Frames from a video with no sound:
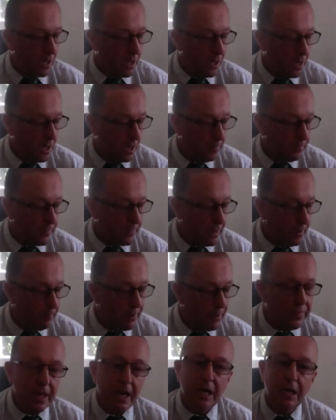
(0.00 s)

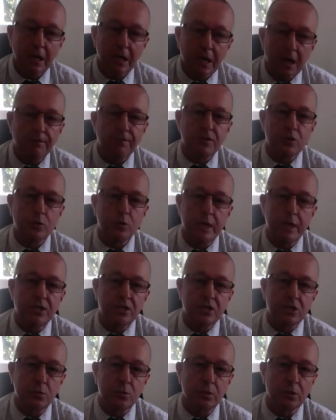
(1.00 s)
But they love to
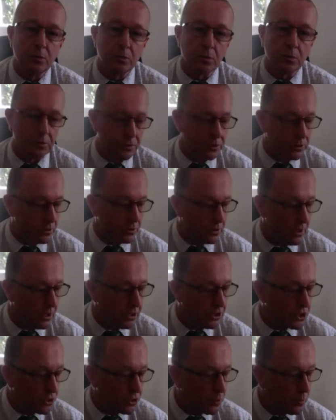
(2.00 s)
eat squirrels.
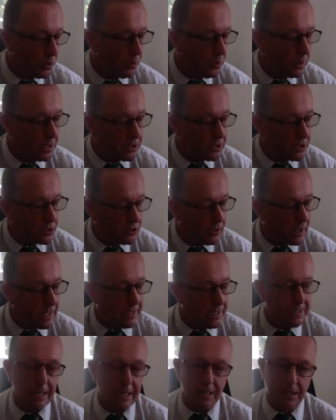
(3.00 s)
A squirrel is a
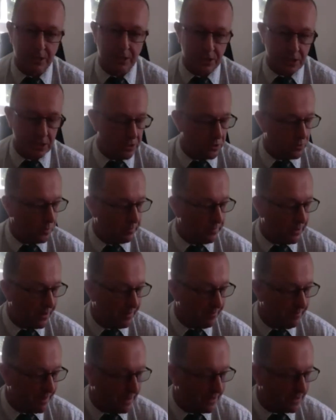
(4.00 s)
great delicacy to a
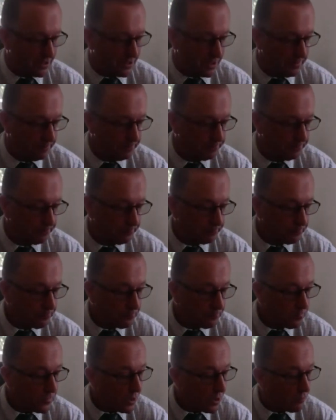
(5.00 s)
pine martin.
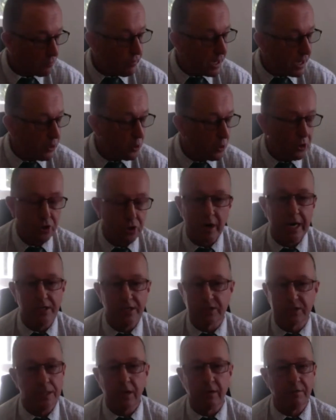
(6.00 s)
Red or
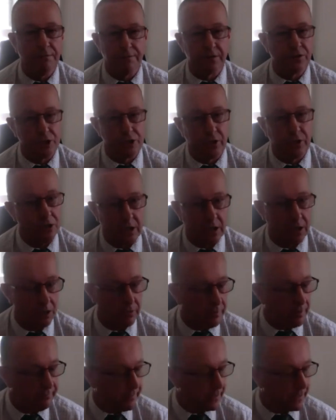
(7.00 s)
greys, they're not fussy on
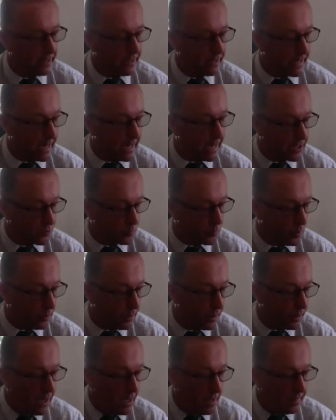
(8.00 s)
colour. If they can catch
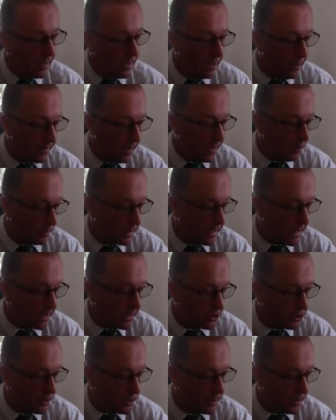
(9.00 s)
one, they'll
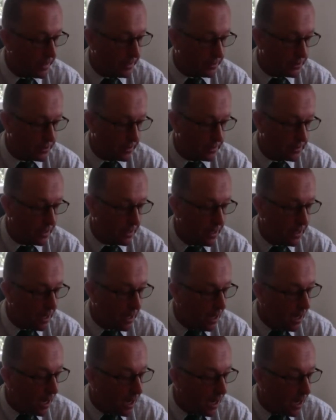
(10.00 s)
catch it and eat
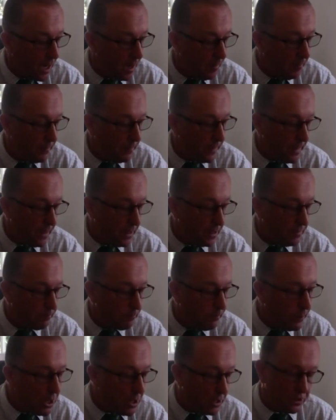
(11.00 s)
it.
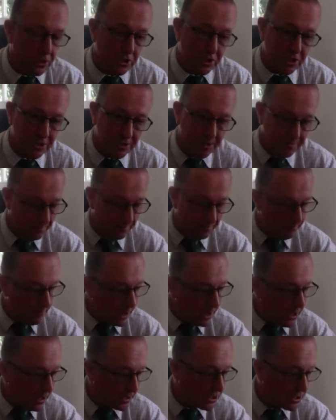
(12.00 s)

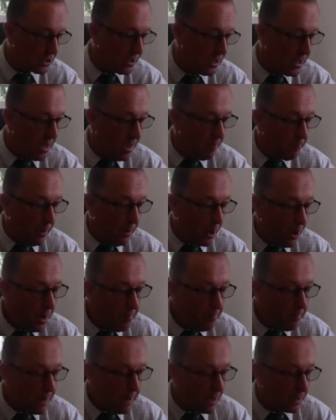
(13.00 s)
But
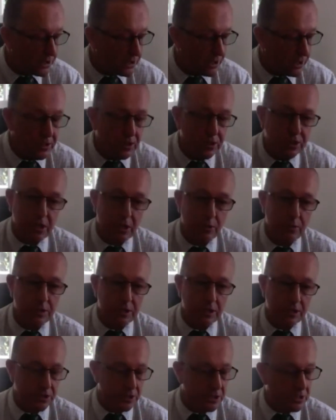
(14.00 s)
pine martins
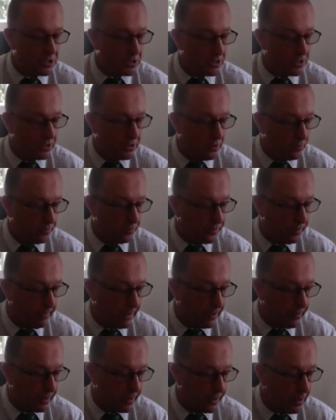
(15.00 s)
don't exist in North
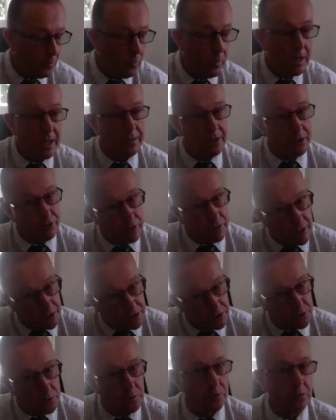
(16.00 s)
America, where the grey
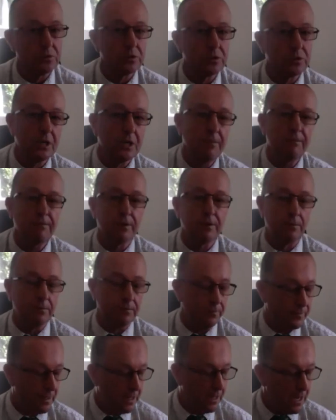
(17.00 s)
squirrels come from.
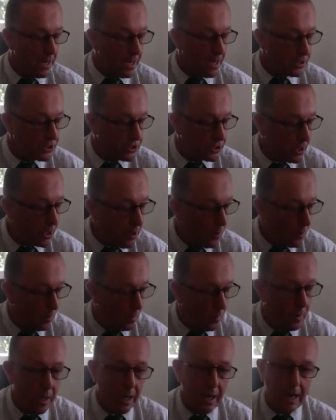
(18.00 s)

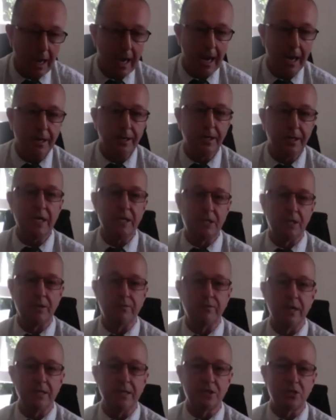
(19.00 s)
So our
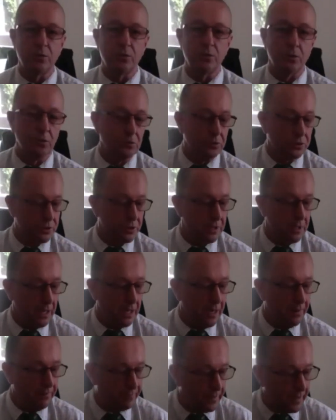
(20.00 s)
native red squirrels,
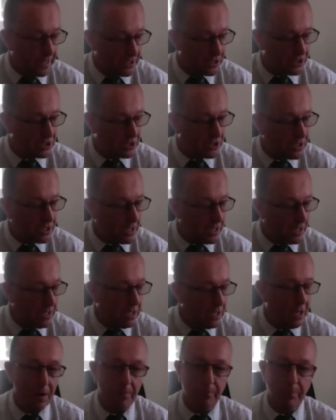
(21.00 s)
if they
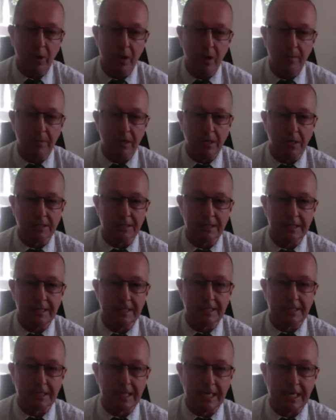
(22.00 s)
see a pine martin,
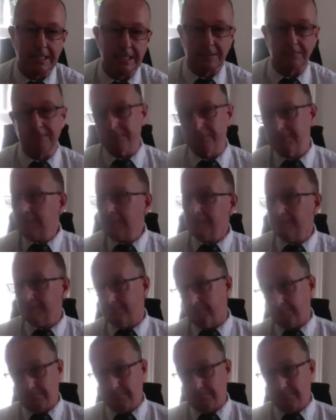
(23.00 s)
it's a case of go,